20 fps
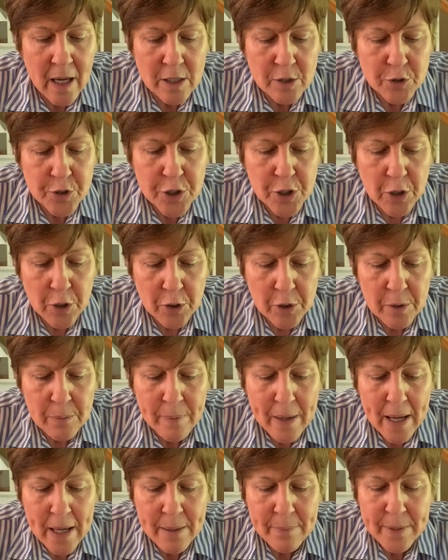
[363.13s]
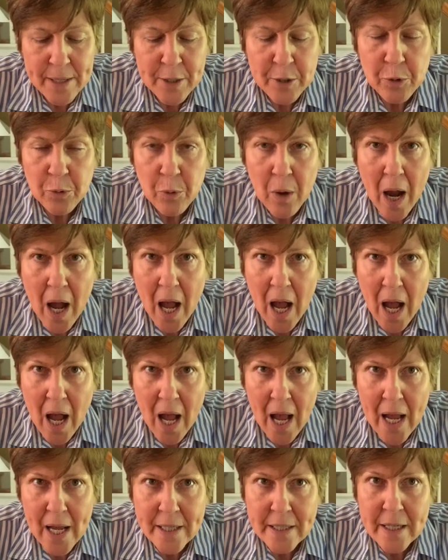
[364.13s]
She heard a baby
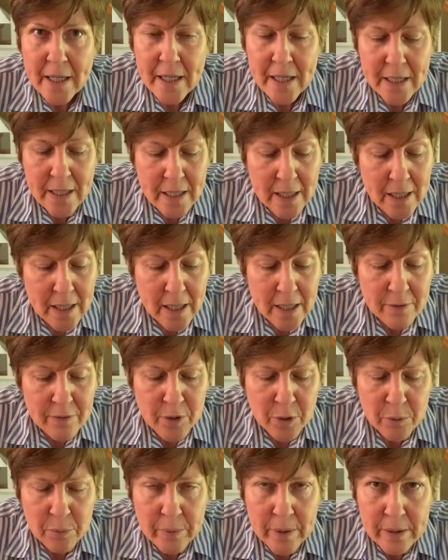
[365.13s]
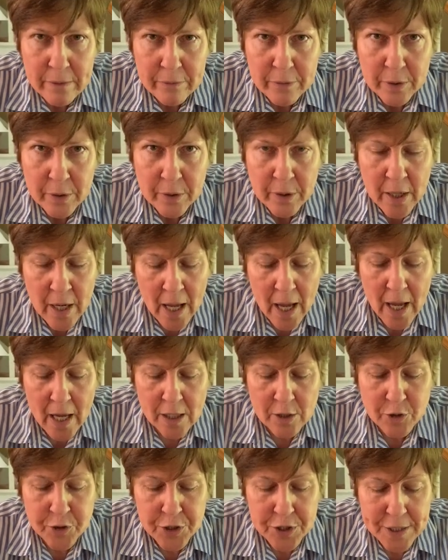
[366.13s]
crying in the river,
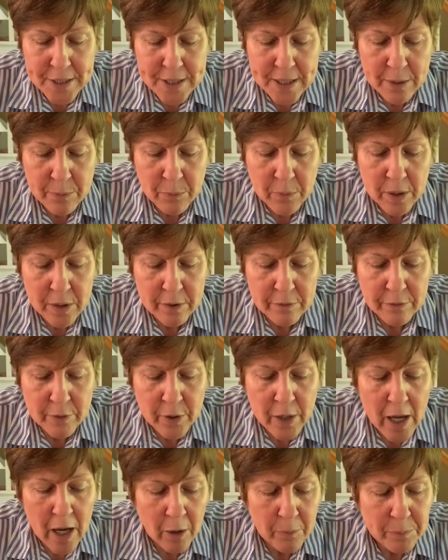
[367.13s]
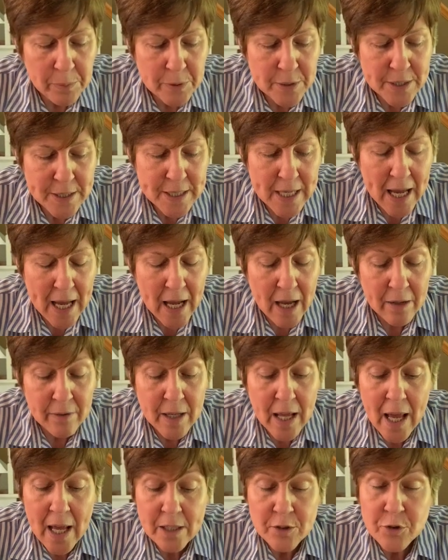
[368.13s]
and she sent one of her helpers down,
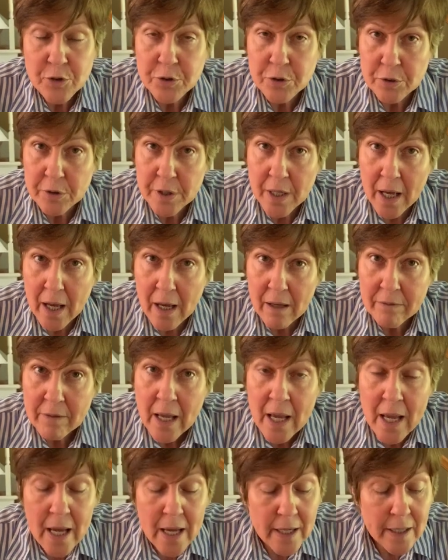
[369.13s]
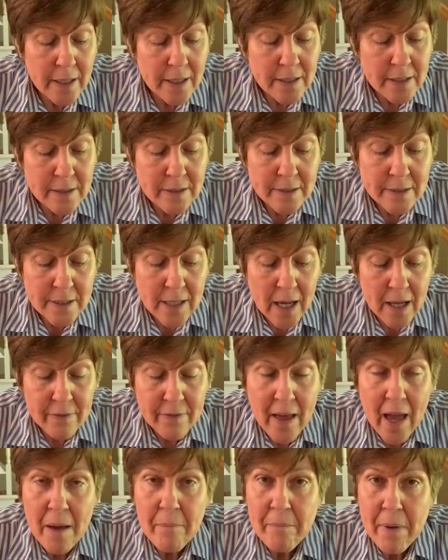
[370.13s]
and sure enough, inside
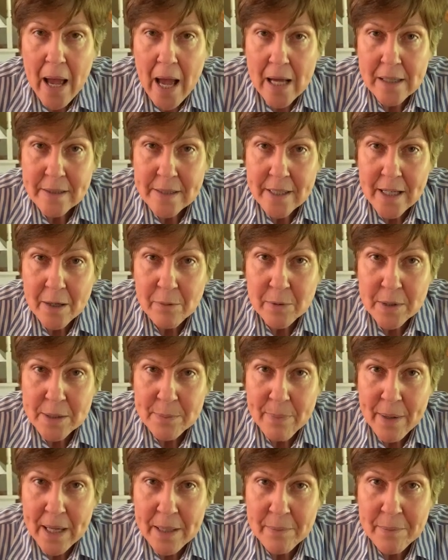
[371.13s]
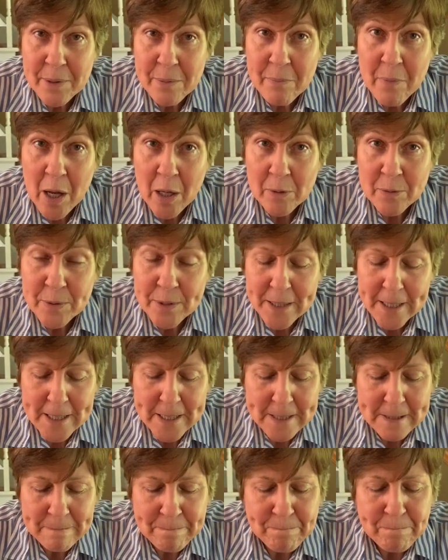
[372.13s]
that basket was baby
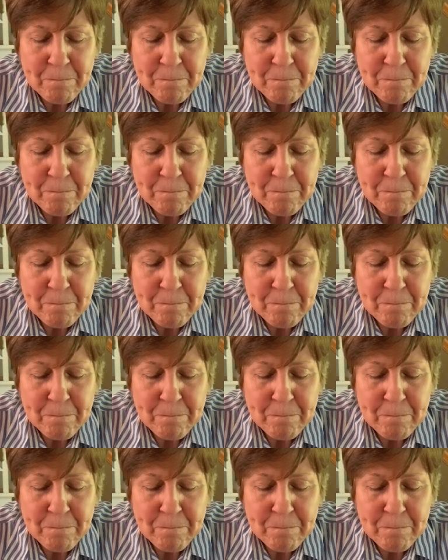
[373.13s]
Moses.